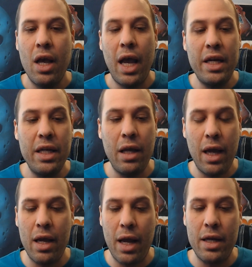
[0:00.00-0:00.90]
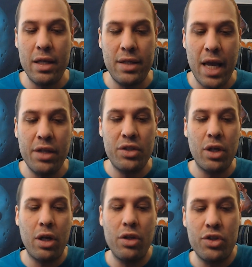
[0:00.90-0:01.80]
And he takes
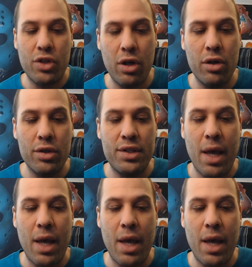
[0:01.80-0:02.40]
the concerns